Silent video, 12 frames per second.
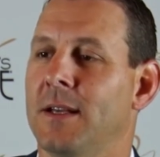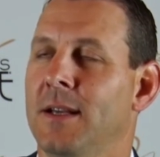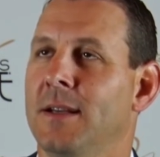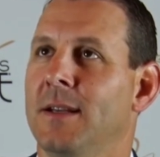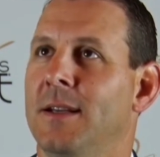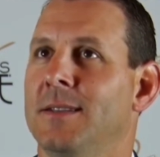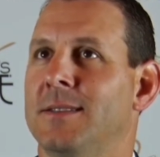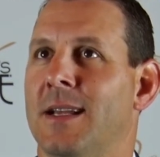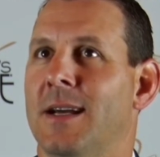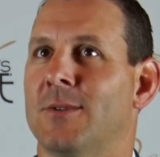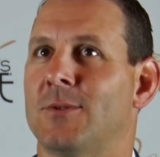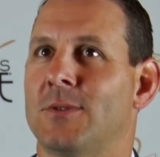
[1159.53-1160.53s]
He's
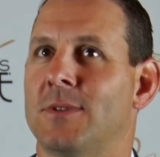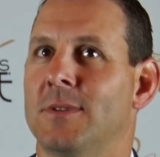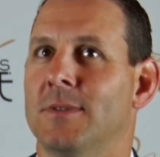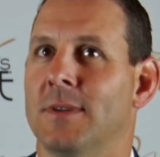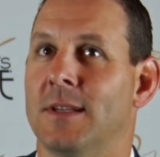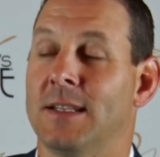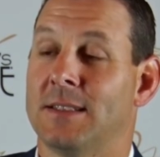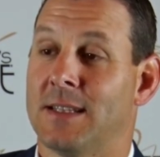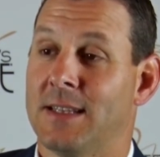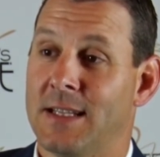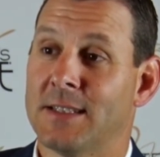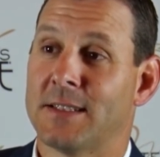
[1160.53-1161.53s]
now, at least
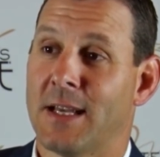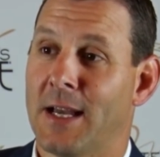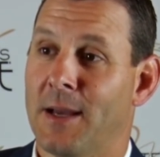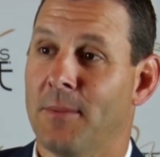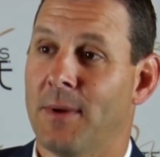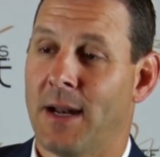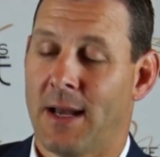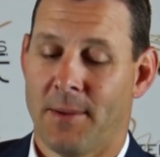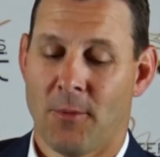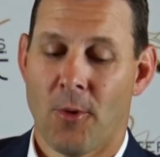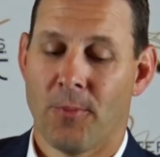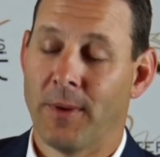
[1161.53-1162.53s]
this game, and
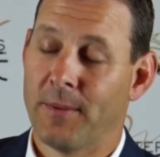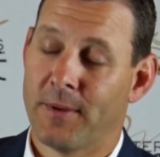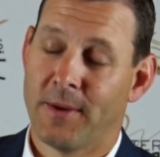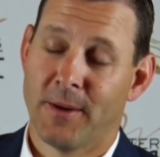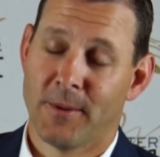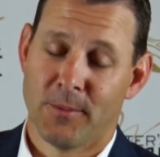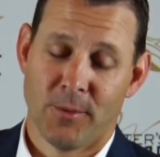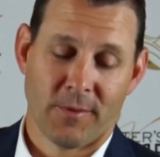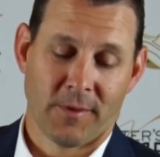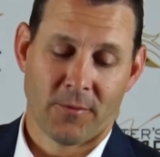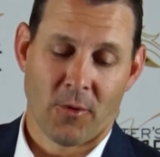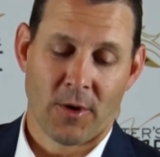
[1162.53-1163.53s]
I'm hoping here
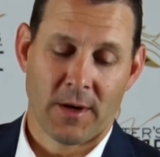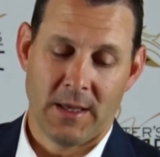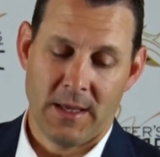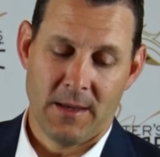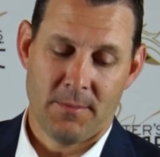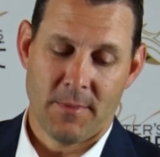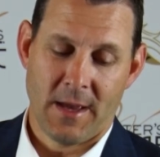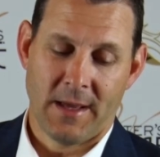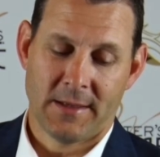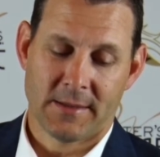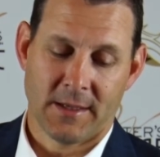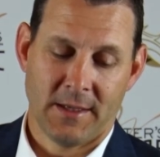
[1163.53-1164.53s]
moving forward, he
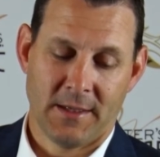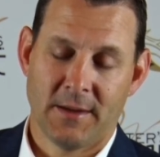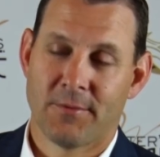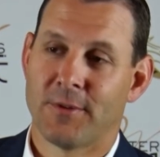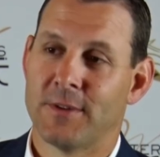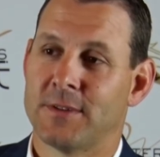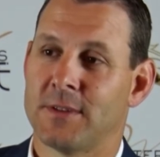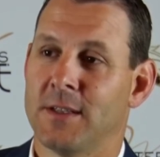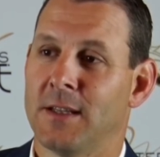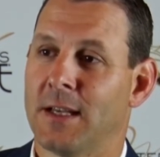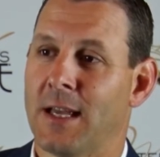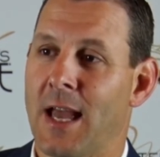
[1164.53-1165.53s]
makes a difference
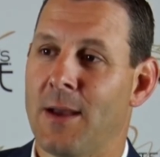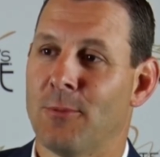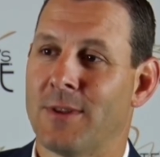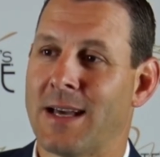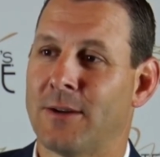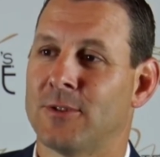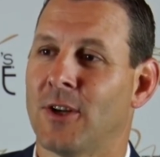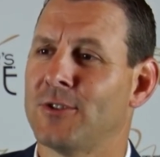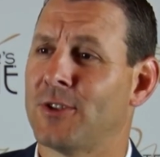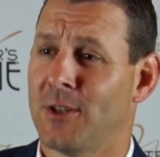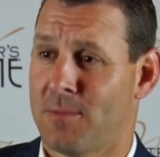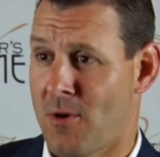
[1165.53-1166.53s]
in the game without
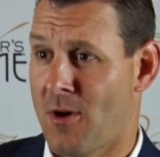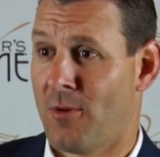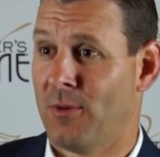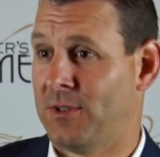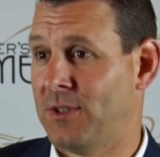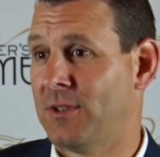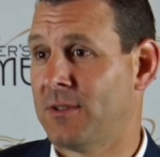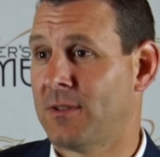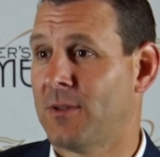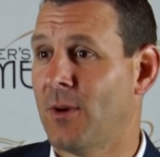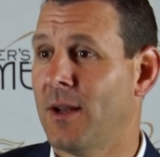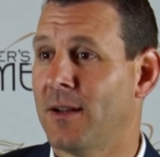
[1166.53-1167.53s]
touching the ball, which is
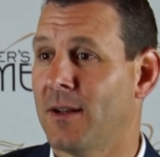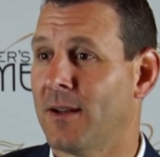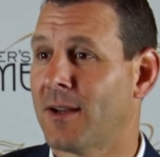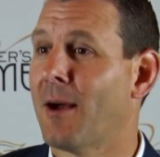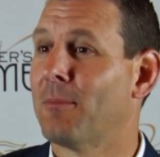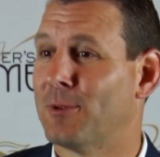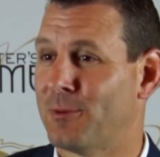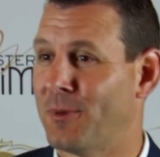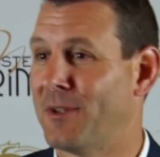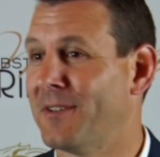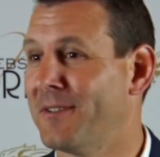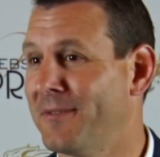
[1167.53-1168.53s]
quite an
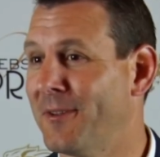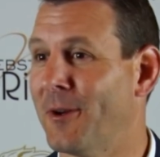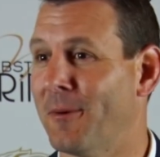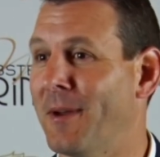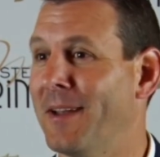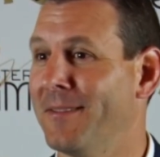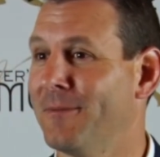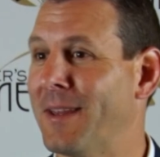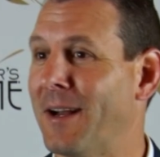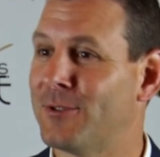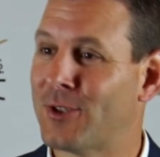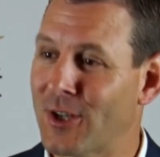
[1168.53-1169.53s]
accomplishment. You know what I mean?
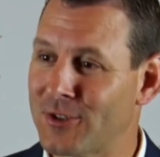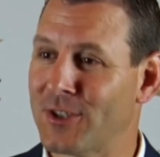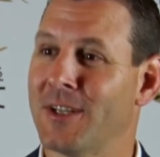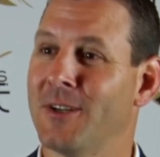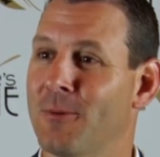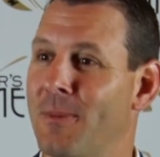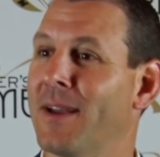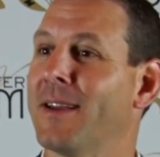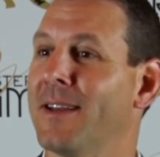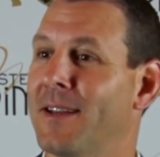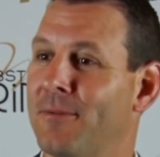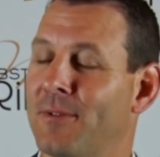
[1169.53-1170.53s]
Without touching it, you're
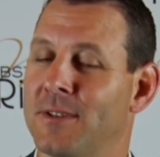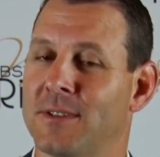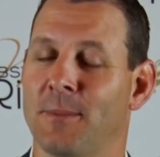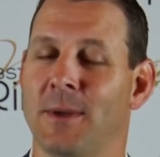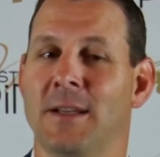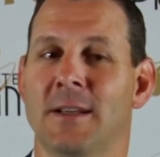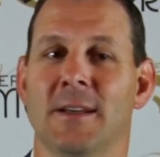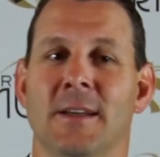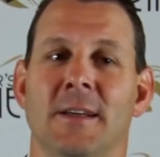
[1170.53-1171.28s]
making a difference. I mean,